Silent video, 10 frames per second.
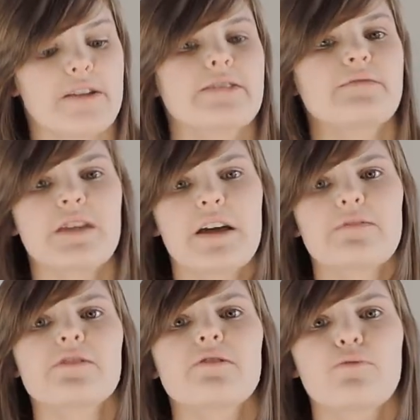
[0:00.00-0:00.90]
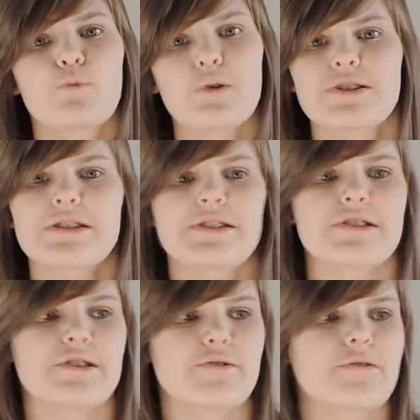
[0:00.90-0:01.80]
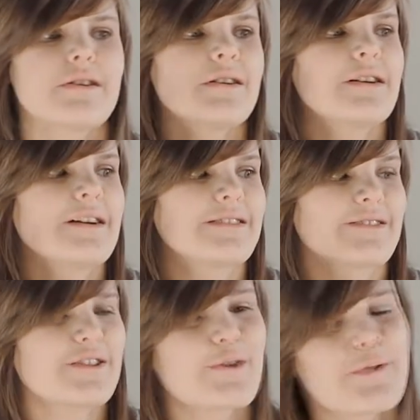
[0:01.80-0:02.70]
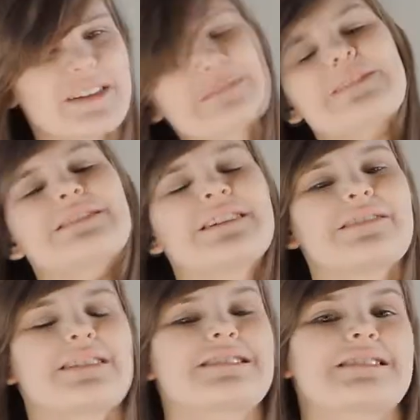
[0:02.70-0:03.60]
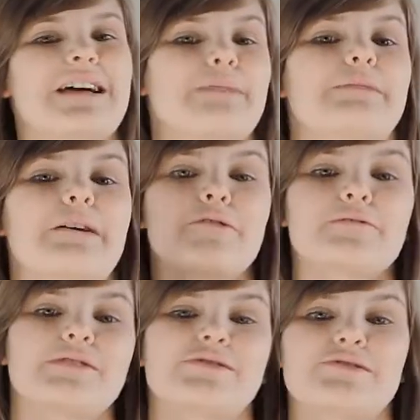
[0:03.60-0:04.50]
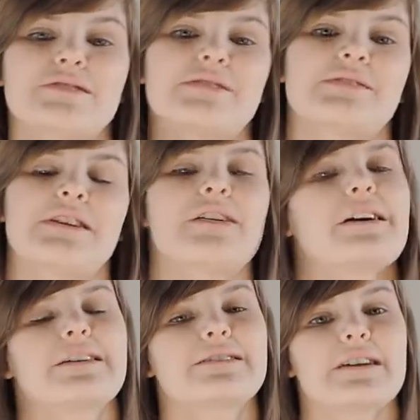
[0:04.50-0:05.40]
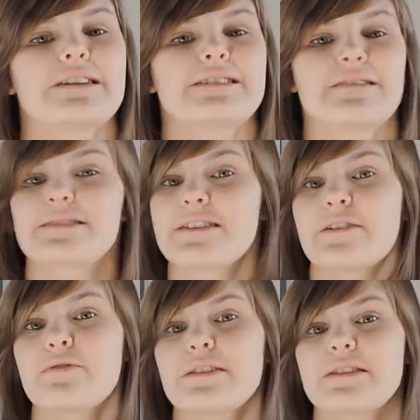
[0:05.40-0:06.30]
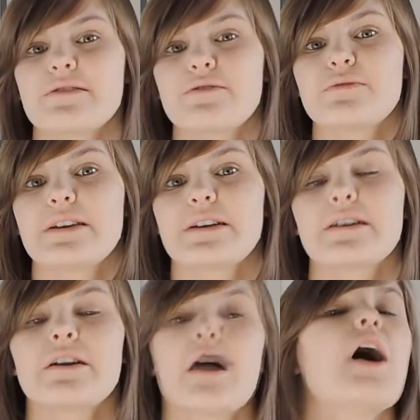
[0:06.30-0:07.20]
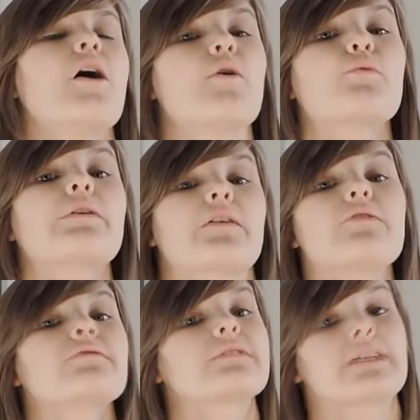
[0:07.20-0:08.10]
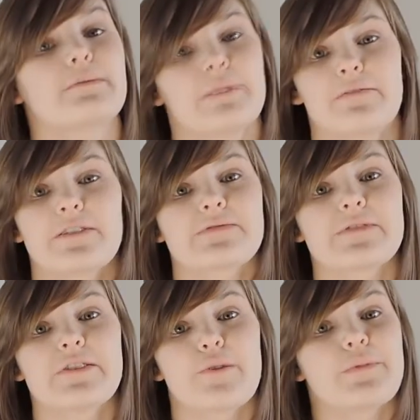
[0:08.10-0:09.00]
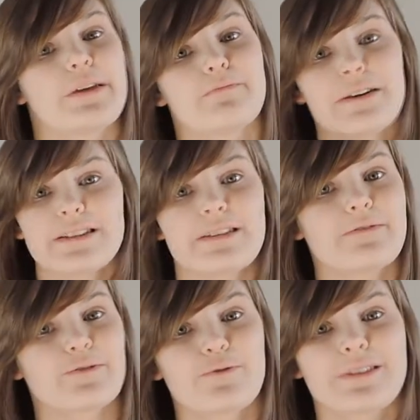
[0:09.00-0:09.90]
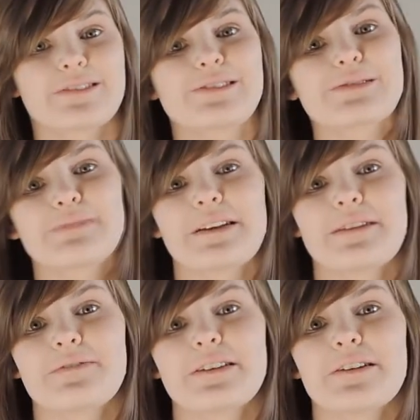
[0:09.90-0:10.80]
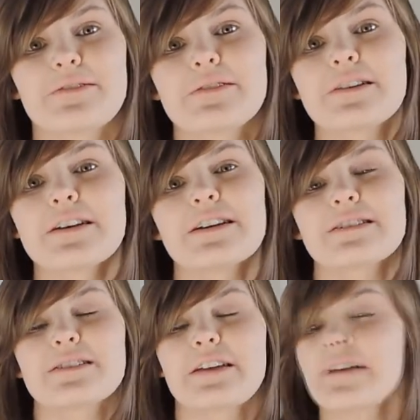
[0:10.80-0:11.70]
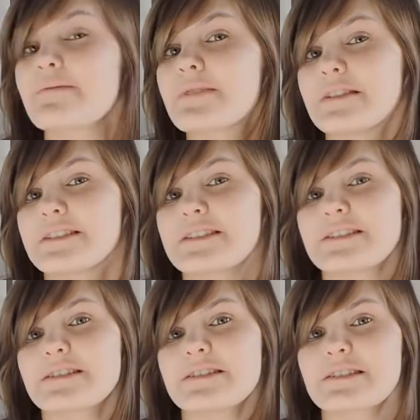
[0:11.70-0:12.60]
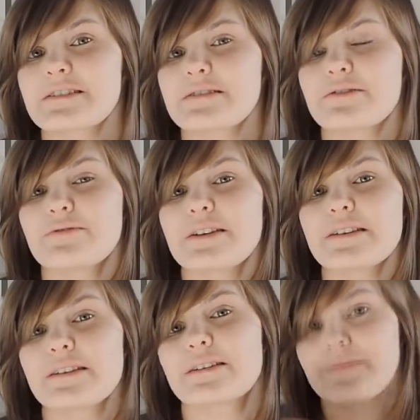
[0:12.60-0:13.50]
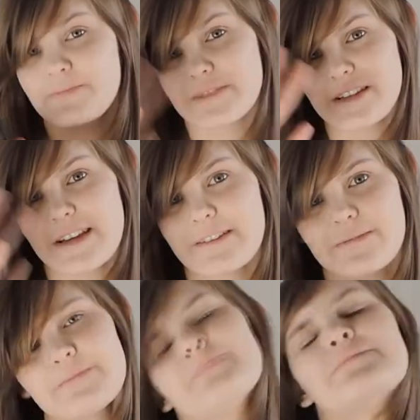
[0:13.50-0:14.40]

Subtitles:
I definitely have a lot of watching to do. Don't know when I'm going to get around to that, but hopefully you enjoyed this video, and I shall see you in the new year with hopefully my first video being my Diva Quinn cosplay video. So yeah, I shall see you in the new year. See ya.